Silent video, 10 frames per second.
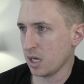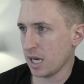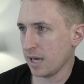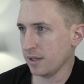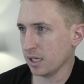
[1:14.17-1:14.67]

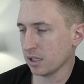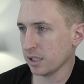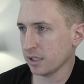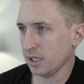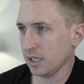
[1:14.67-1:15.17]
and then
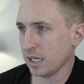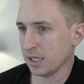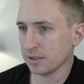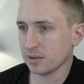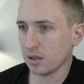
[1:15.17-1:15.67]
click the
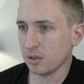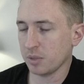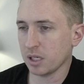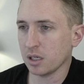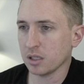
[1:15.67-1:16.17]
Getting Started
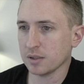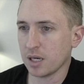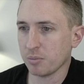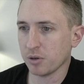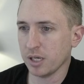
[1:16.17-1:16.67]
button on the
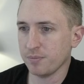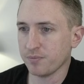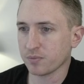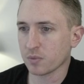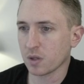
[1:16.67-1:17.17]
top right.
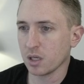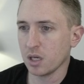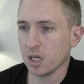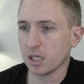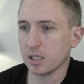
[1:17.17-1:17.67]

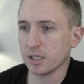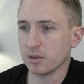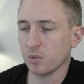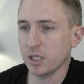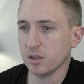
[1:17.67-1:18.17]
Click
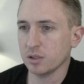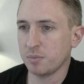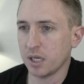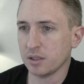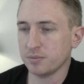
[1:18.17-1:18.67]
the Windows
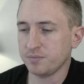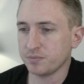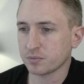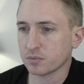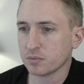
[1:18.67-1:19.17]
button.
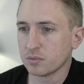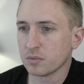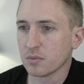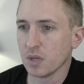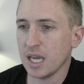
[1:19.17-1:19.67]

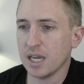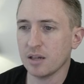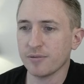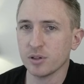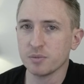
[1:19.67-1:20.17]

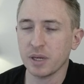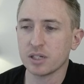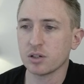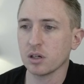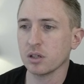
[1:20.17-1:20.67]
And first make
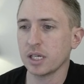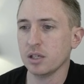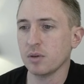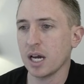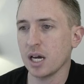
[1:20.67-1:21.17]
sure that
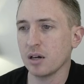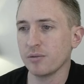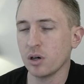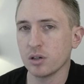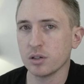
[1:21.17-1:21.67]
you
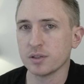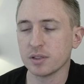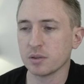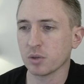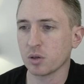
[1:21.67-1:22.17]
have all your
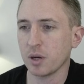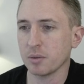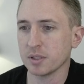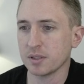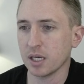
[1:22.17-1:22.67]
system
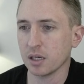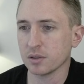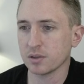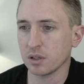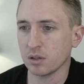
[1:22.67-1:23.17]
requirements
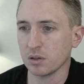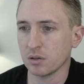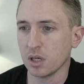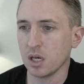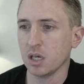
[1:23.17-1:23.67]
there.
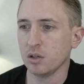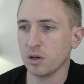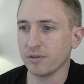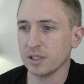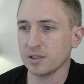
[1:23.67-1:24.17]
So you
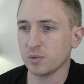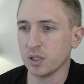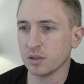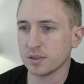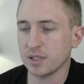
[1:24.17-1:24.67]
have at least
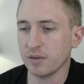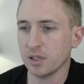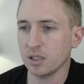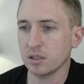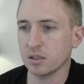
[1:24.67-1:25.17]
Windows
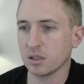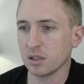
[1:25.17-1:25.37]
7,